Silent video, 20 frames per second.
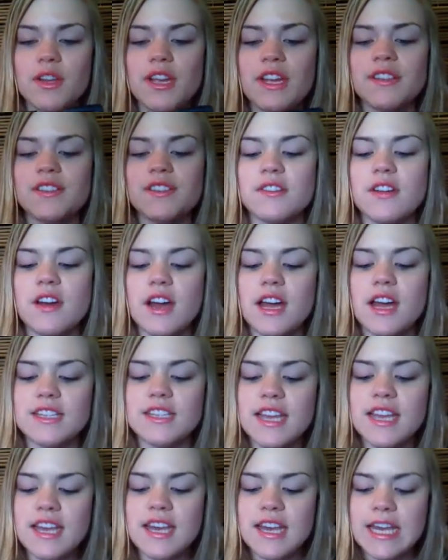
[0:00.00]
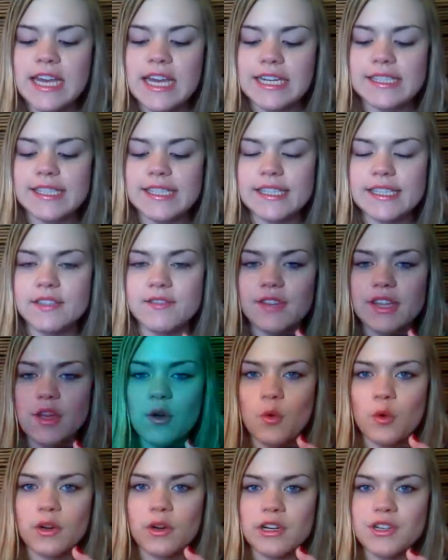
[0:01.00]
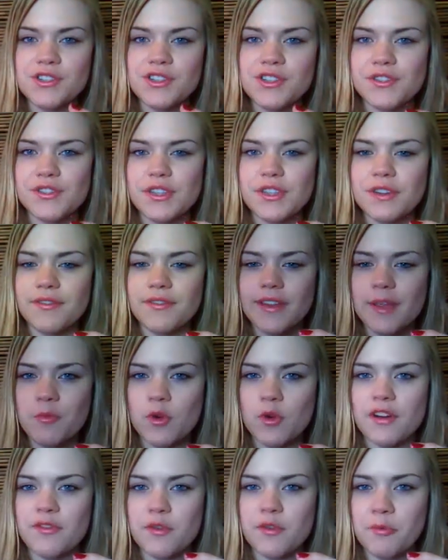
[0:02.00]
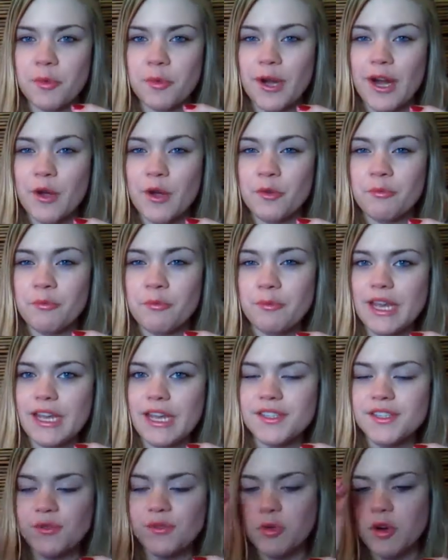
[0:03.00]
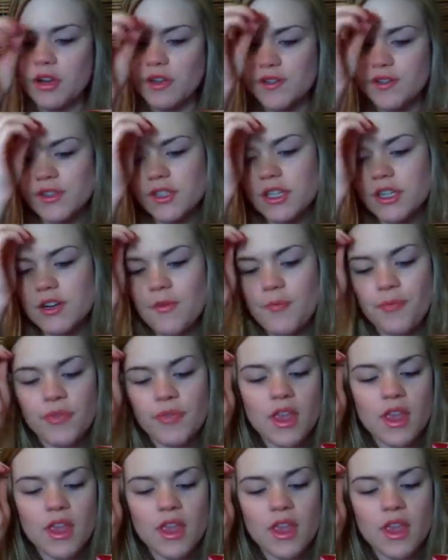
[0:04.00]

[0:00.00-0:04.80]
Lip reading: It's not excessively orange. It's definitely more of a brown-based bronzer.